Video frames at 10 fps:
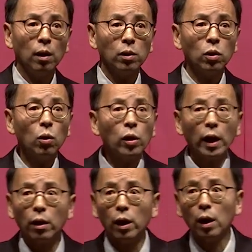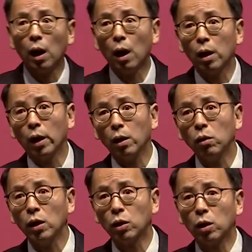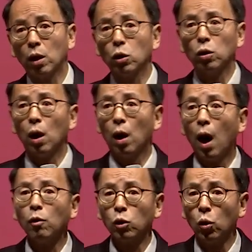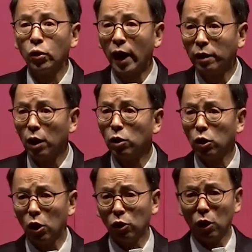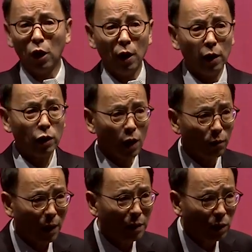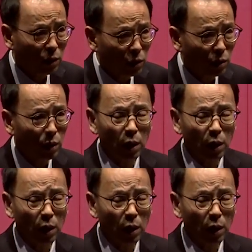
So you look at the U.S. household debt is horrendous.